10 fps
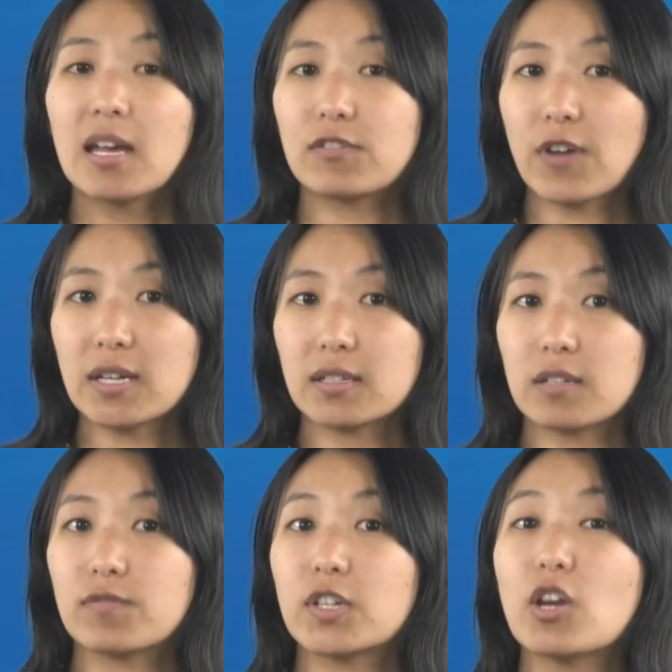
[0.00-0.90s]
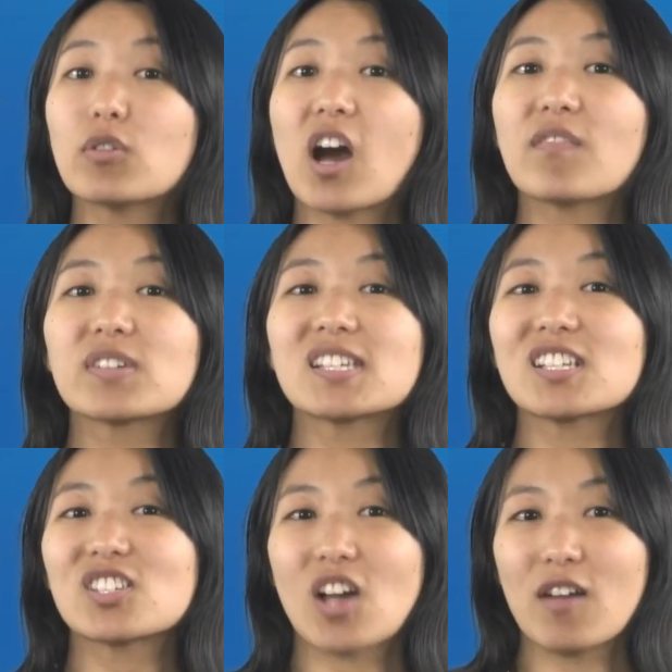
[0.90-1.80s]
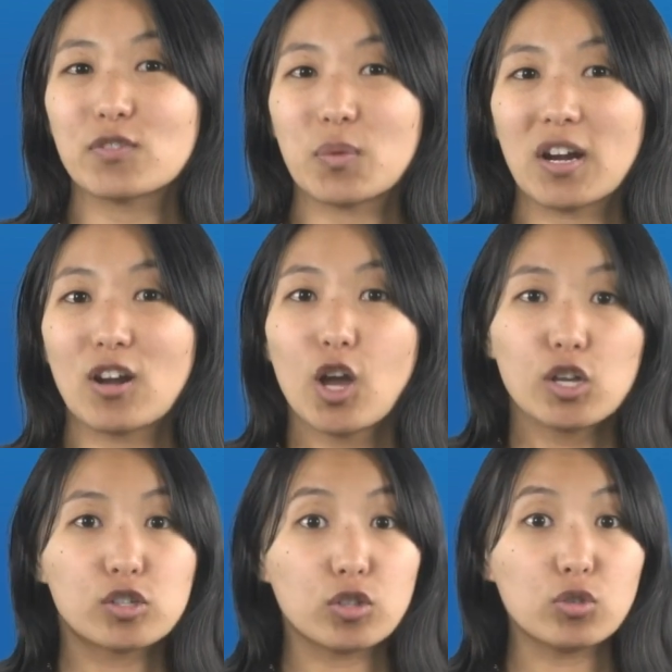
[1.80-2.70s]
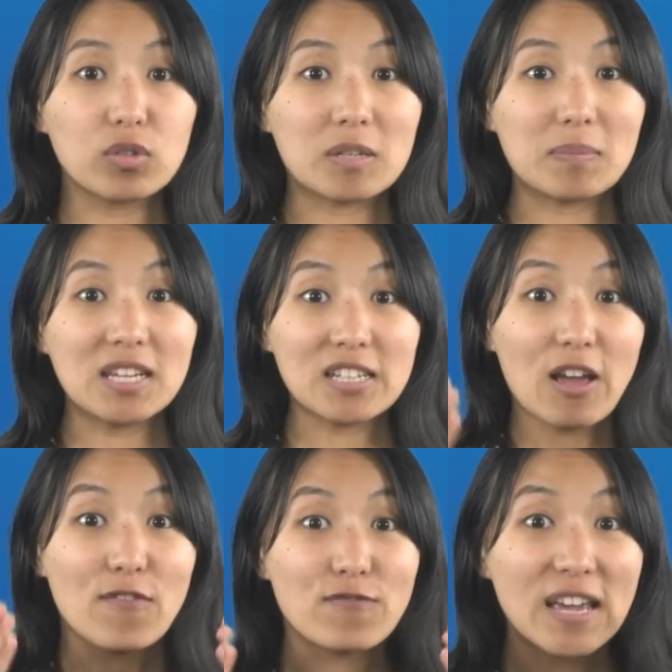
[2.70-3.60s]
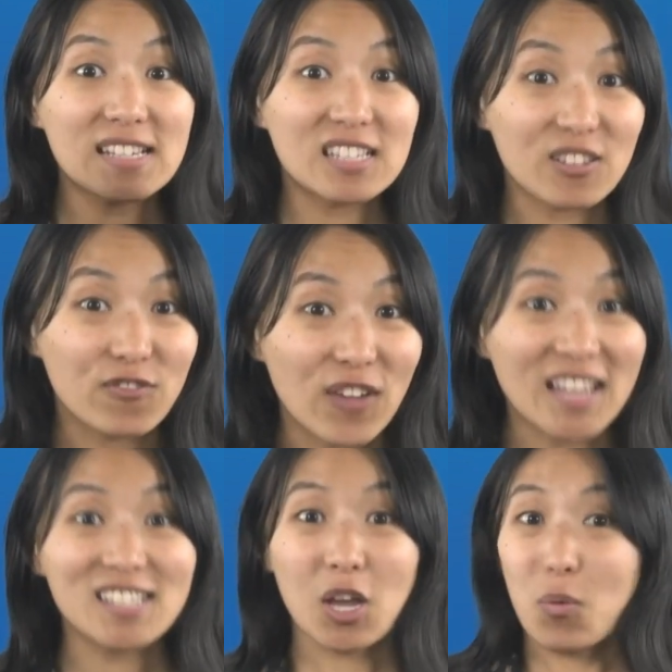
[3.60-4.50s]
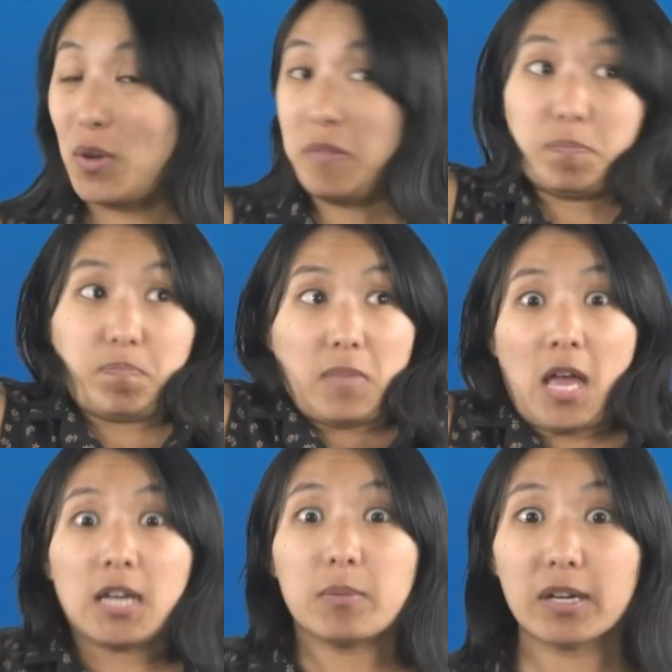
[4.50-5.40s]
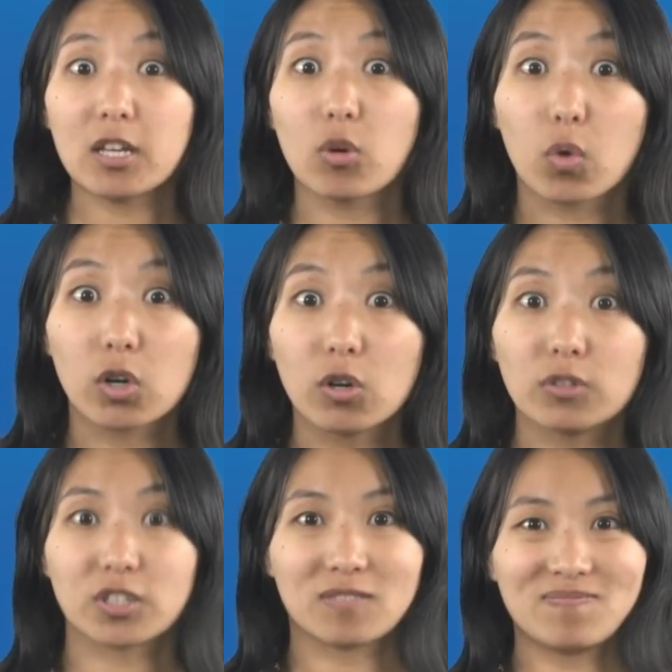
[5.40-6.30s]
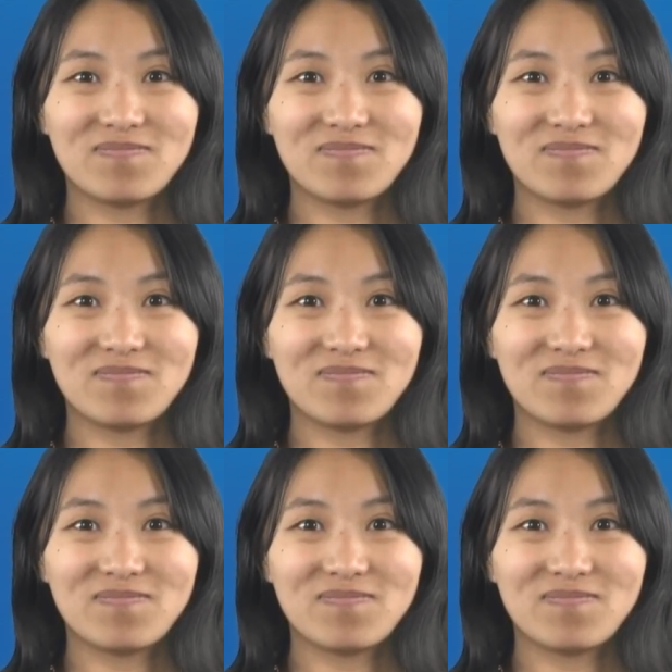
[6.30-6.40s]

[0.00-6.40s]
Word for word: And finally, video conferencing software, so you can meet face to face with anybody in the world.